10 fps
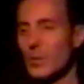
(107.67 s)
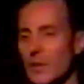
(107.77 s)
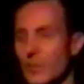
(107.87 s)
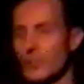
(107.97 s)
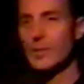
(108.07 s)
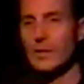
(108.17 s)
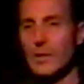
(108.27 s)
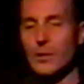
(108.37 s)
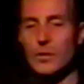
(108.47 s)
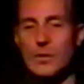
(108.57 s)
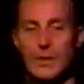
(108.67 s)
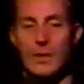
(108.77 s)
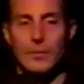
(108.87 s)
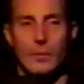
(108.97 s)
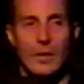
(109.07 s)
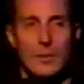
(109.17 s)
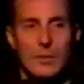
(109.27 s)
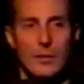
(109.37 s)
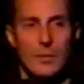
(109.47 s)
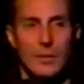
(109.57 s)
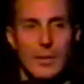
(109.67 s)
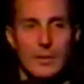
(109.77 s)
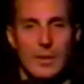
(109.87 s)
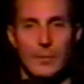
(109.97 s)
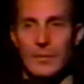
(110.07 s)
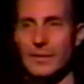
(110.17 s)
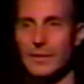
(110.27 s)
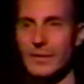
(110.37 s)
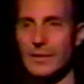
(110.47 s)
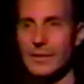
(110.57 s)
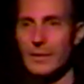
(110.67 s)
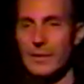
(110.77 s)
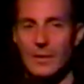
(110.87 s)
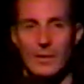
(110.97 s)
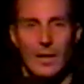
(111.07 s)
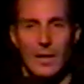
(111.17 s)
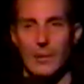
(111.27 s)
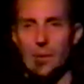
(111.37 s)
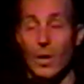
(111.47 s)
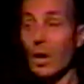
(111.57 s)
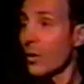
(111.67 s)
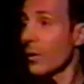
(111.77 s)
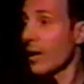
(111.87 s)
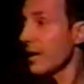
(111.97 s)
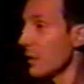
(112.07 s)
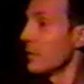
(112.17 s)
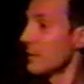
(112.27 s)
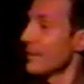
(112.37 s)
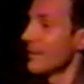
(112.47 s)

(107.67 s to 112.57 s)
Who's here from Interior Design Magazine, her day job? Oh, wow.